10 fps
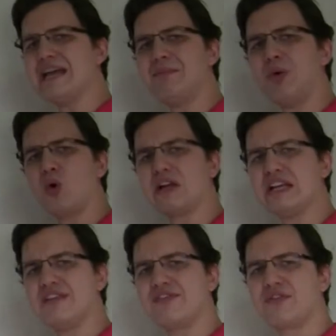
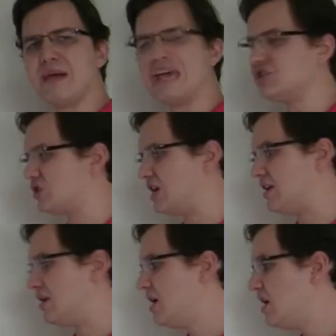important
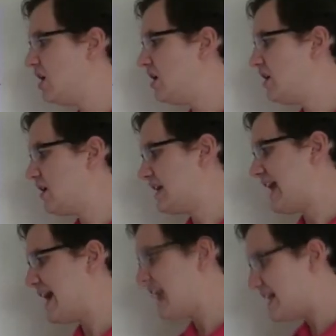information?
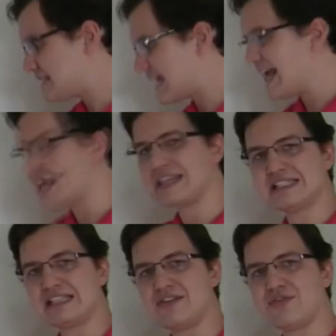Can I take
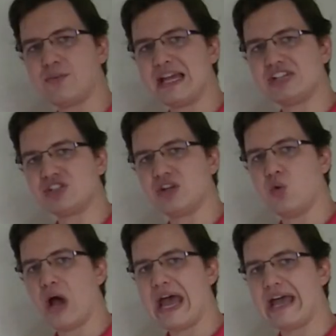this information
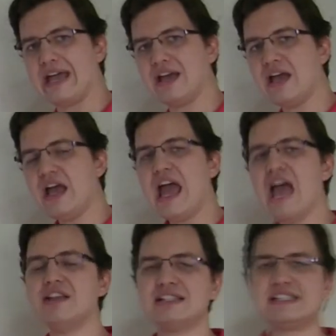away
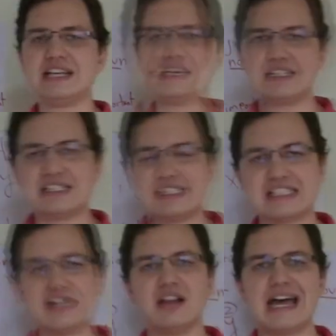and the sentence
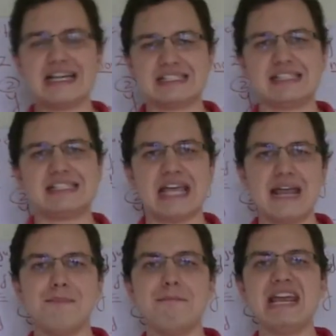still has the
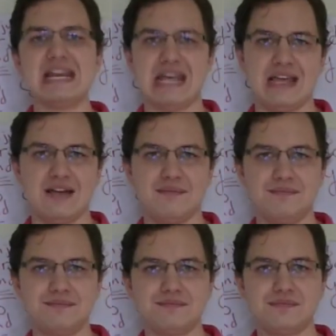same meaning?
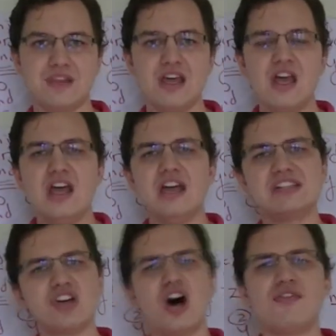
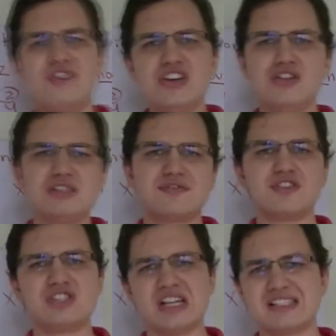It's often used
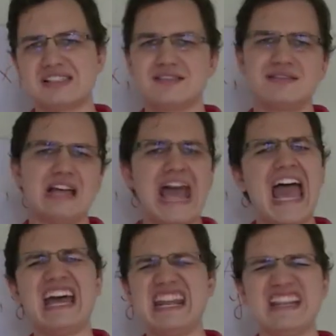for just
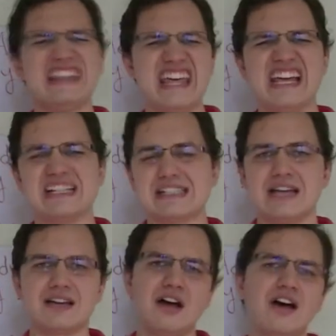added things
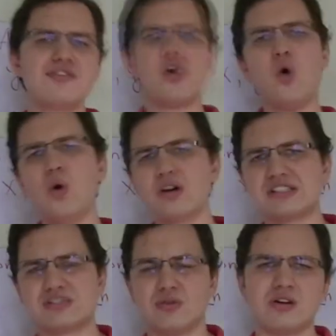like of
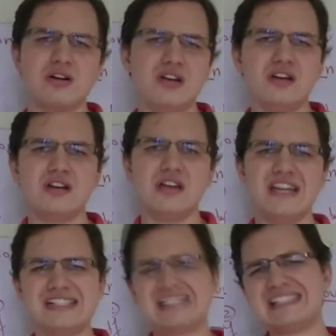course or
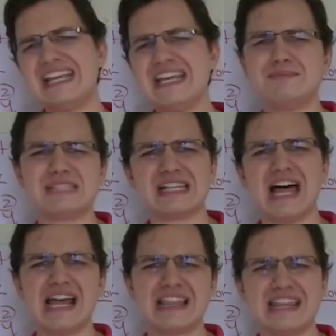it seems
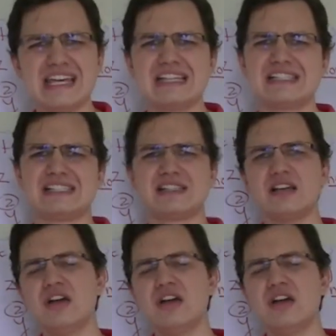like this